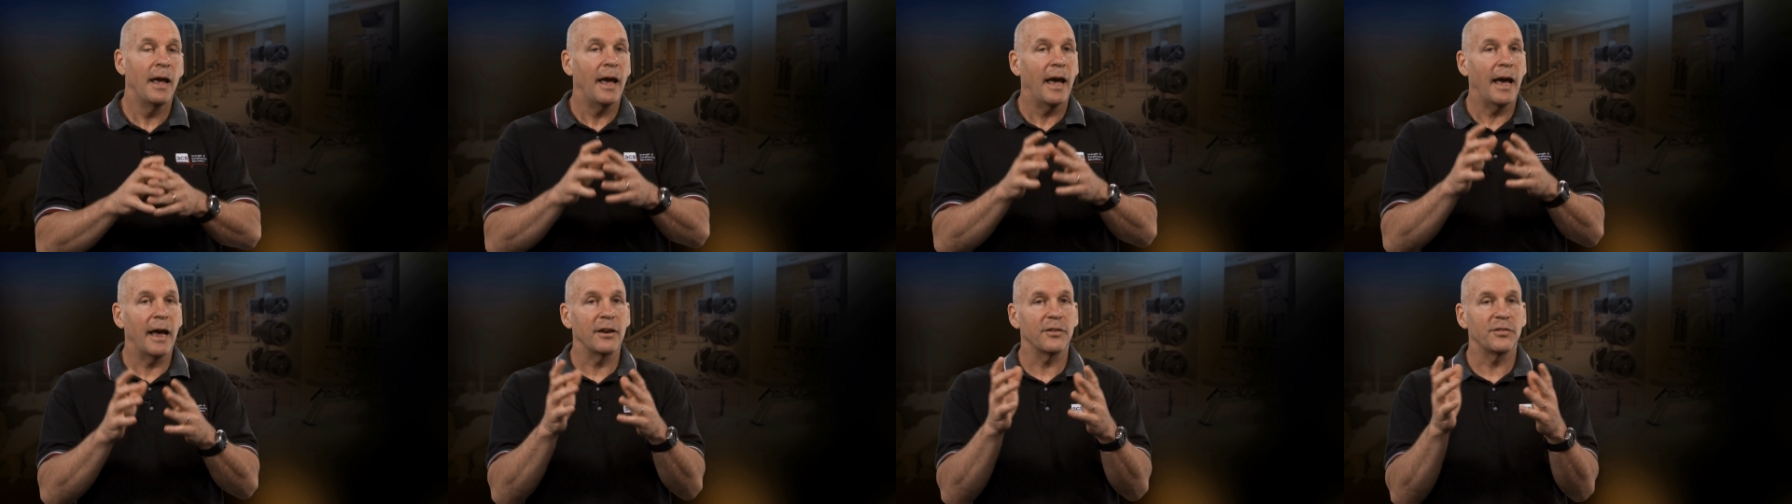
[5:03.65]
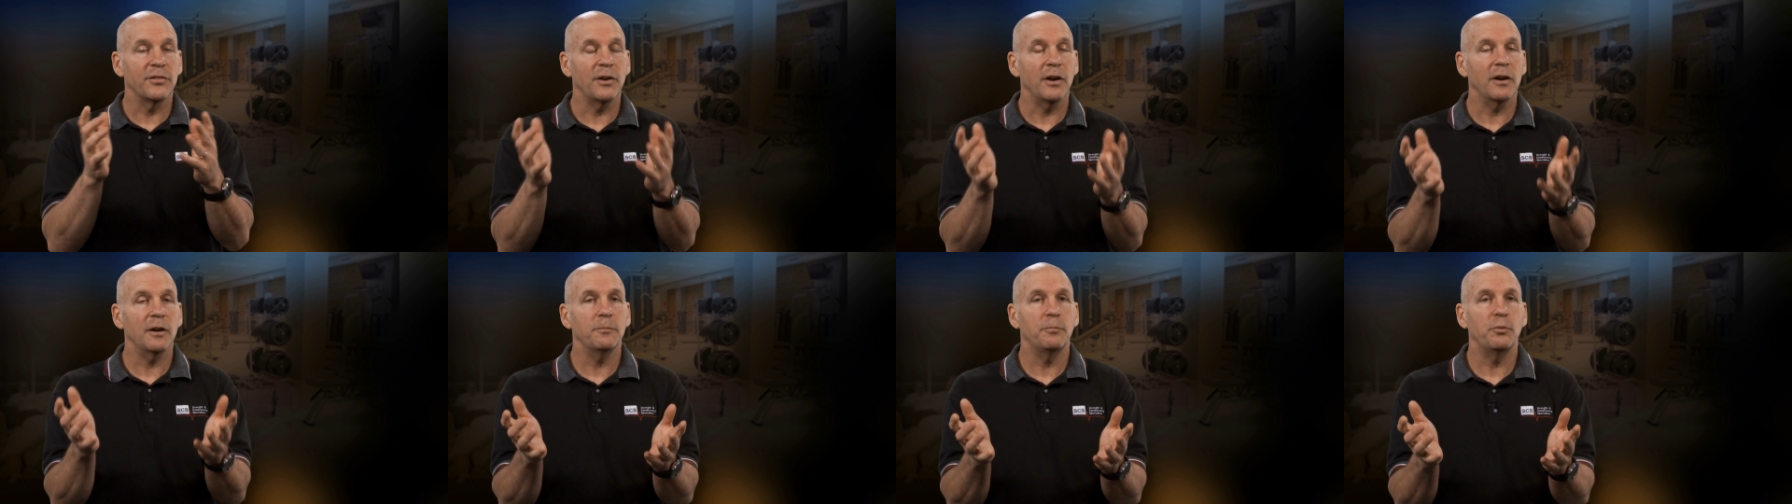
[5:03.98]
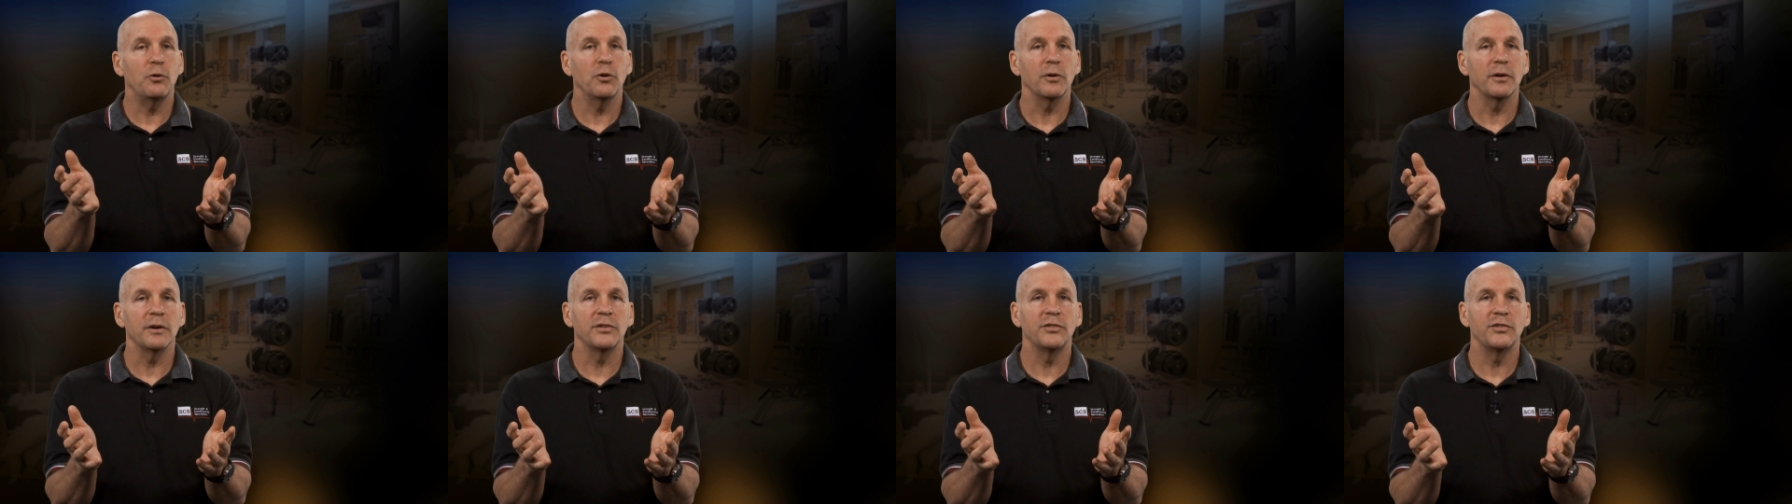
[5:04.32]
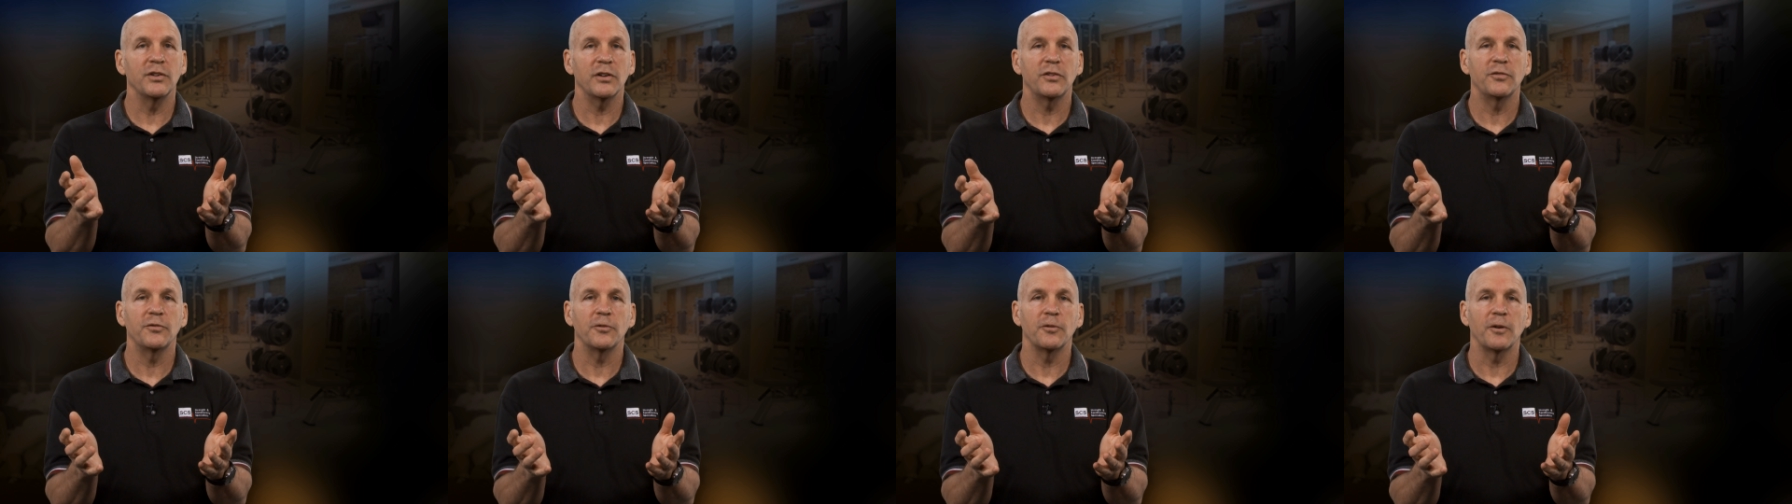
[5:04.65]
And it's not important
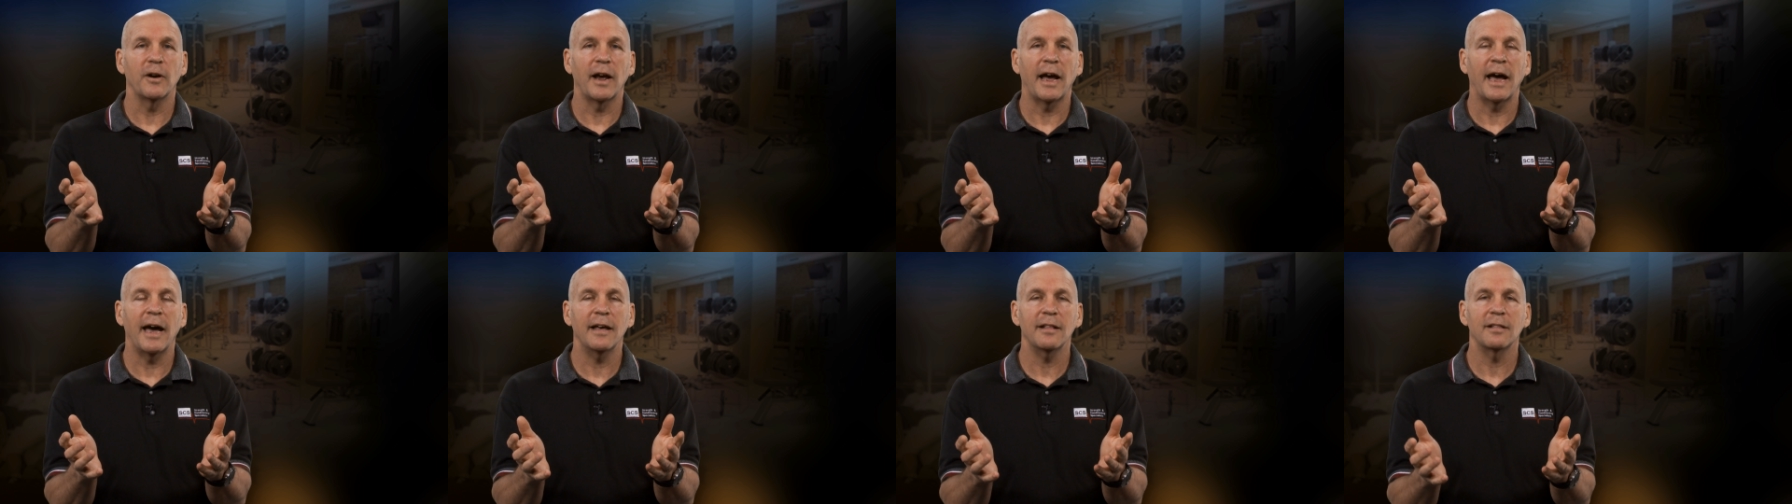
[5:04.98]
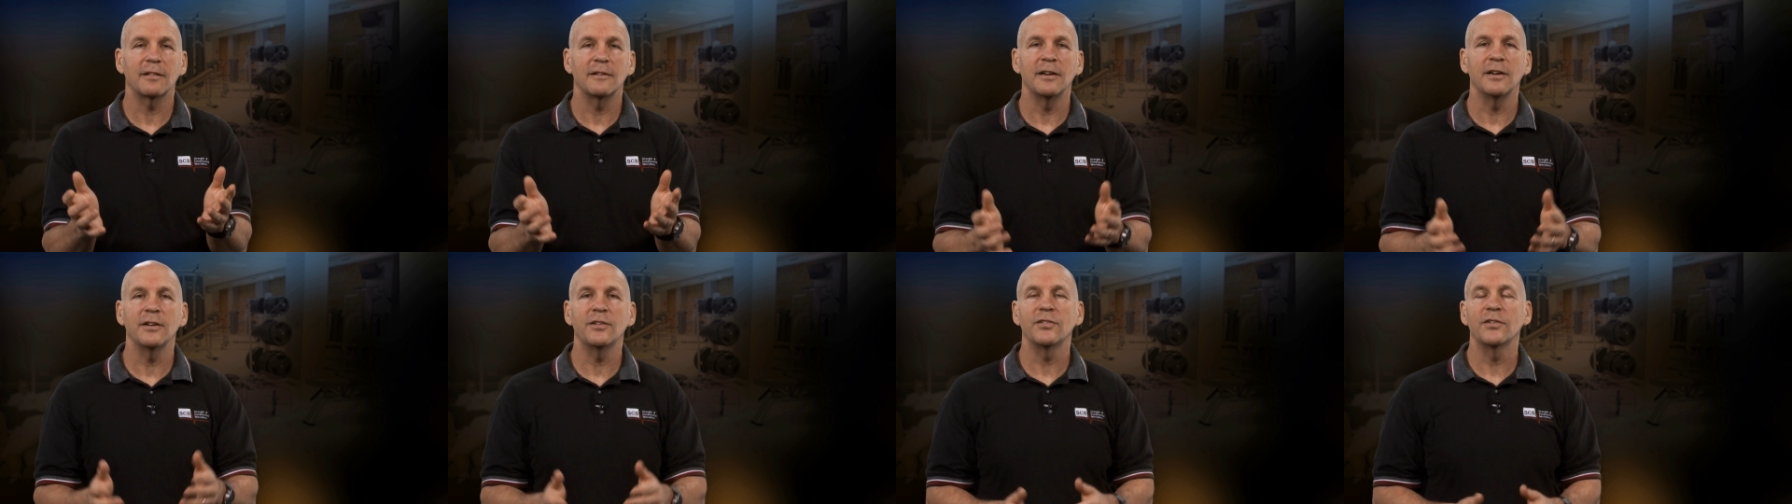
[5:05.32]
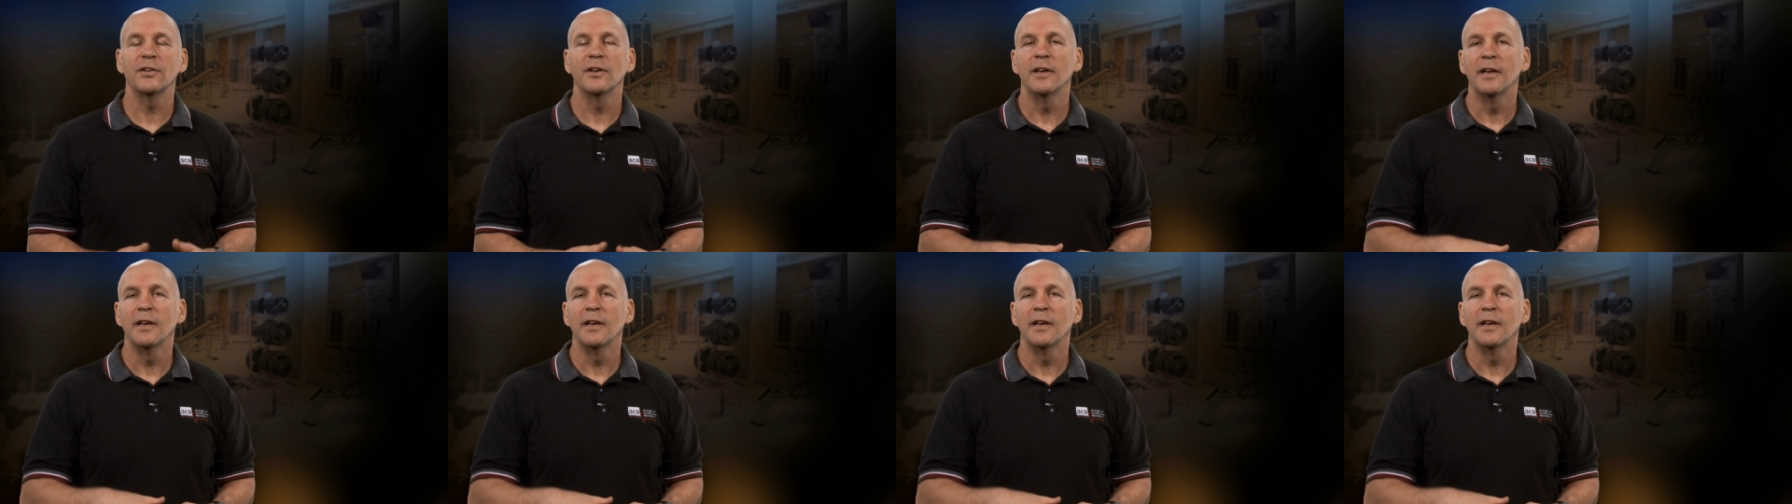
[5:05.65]
just for athletes,